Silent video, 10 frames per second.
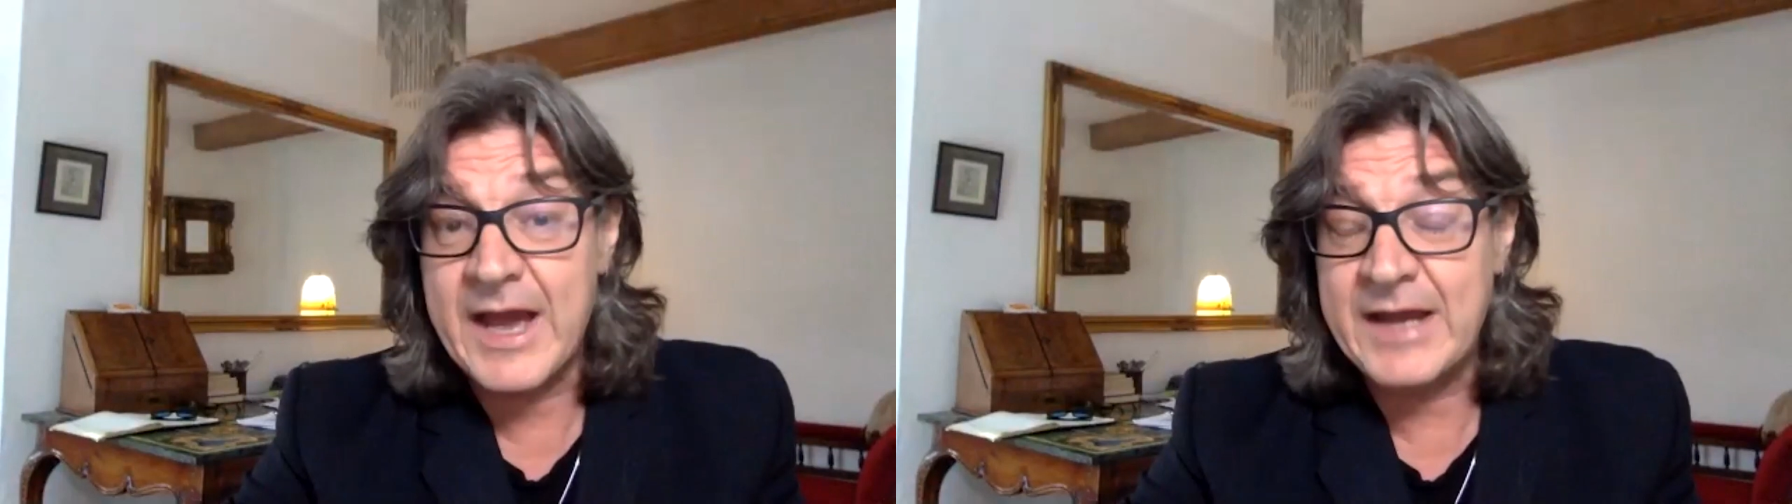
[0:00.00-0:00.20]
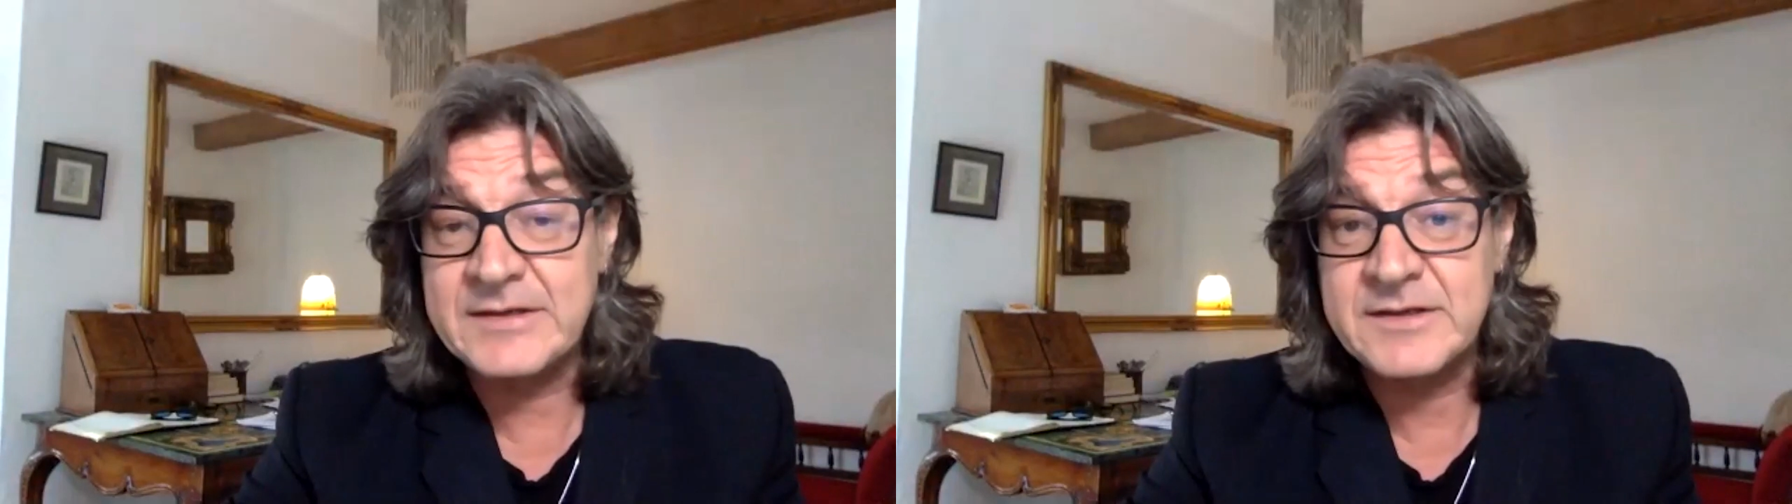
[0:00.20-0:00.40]

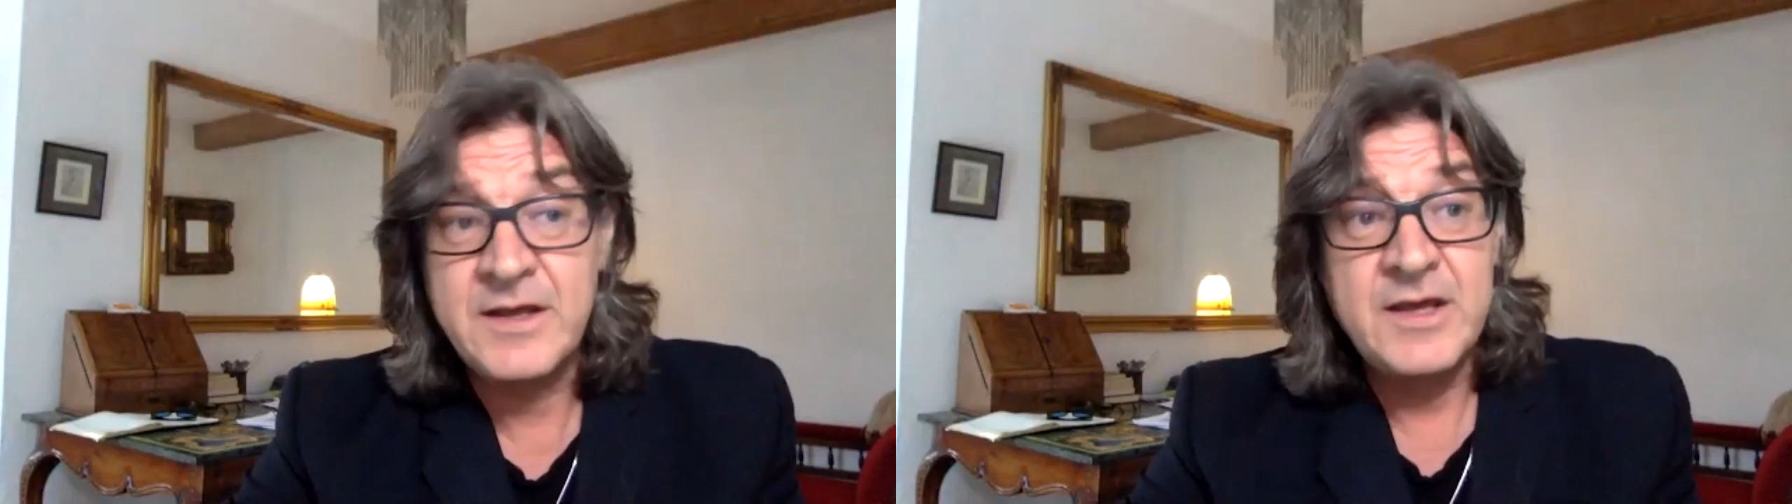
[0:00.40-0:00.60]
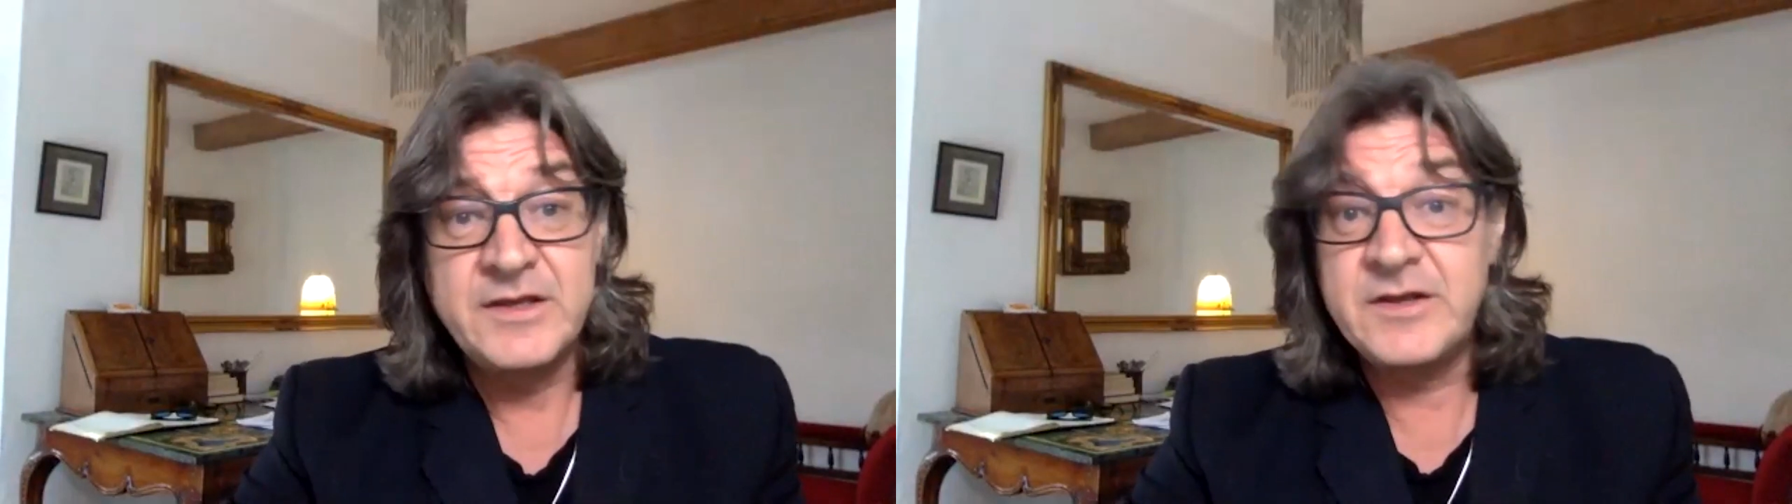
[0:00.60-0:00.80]
And,
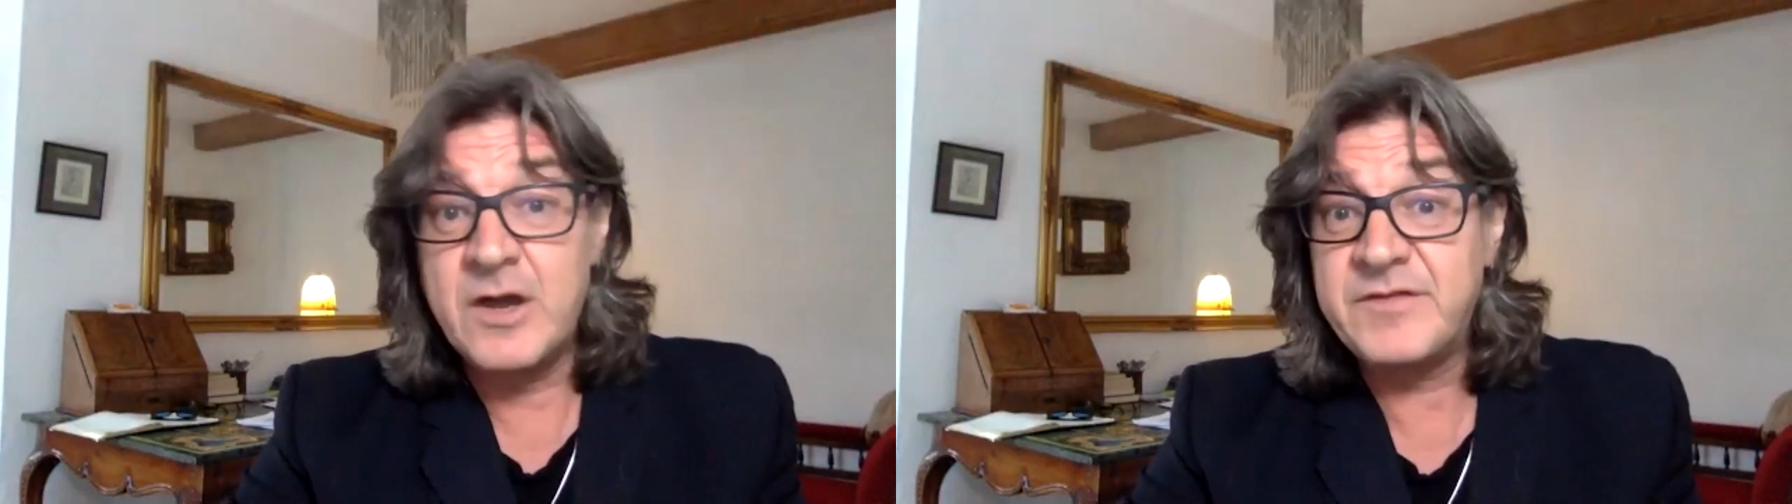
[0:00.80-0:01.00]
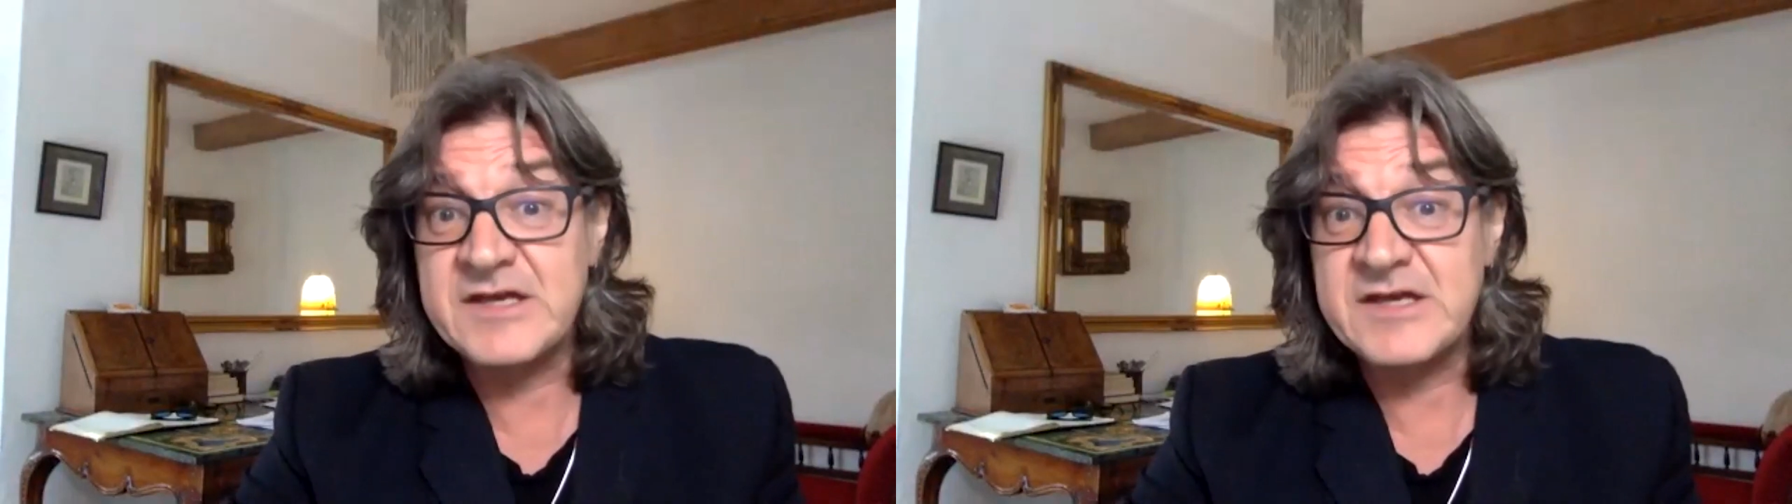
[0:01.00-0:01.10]
they're